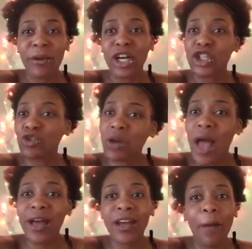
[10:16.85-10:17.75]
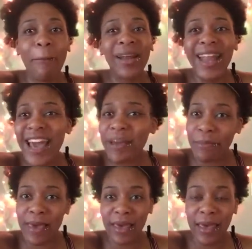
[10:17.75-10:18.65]
because you're not gonna play
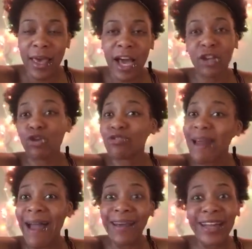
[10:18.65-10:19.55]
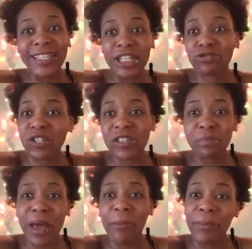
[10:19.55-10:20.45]
me and you're not gonna
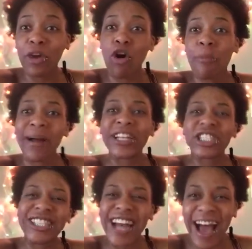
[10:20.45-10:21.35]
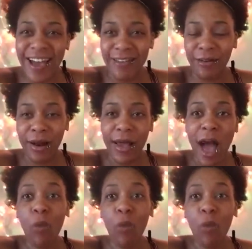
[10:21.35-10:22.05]
disrespect me or my child.